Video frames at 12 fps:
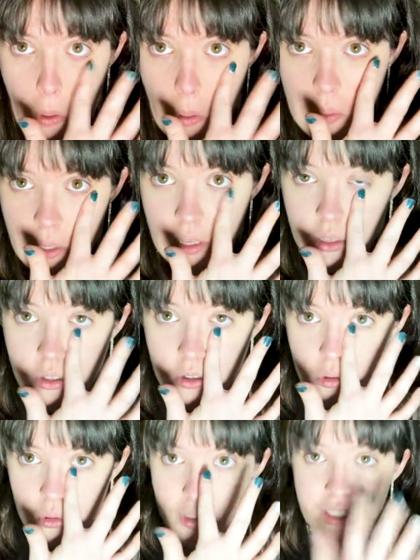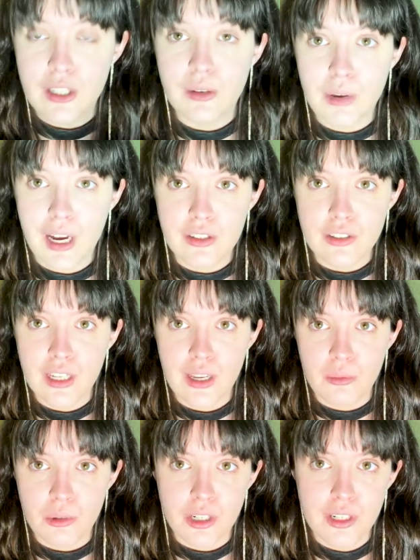They look really bad on
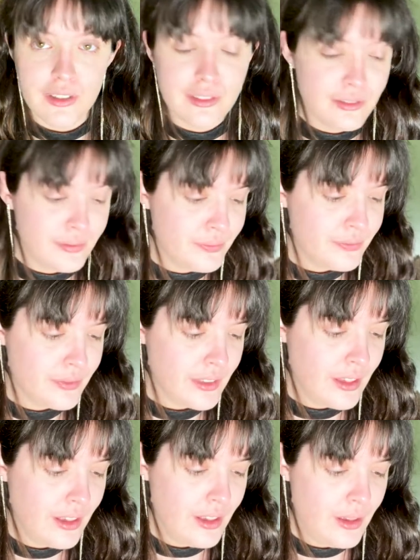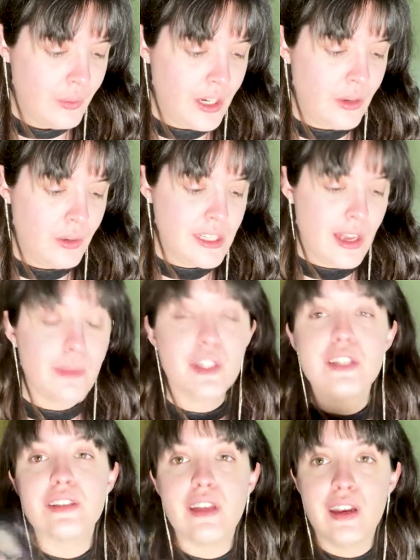camera. But anyways, I'm gonna
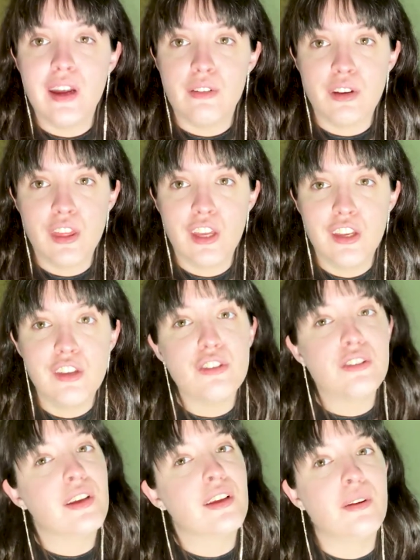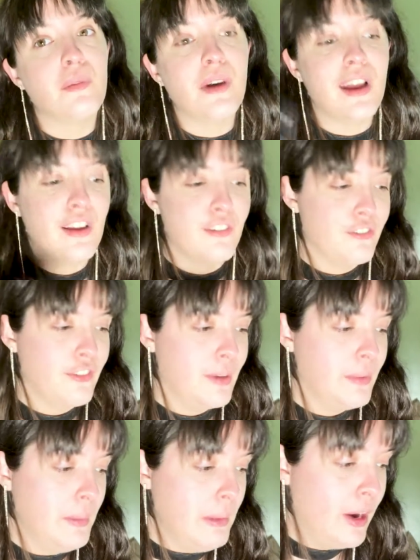set everything using my Fit
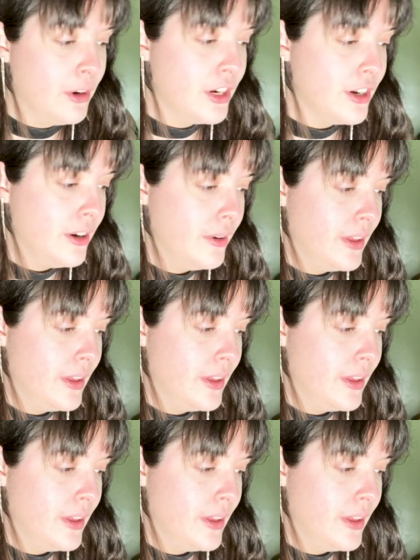Me powder.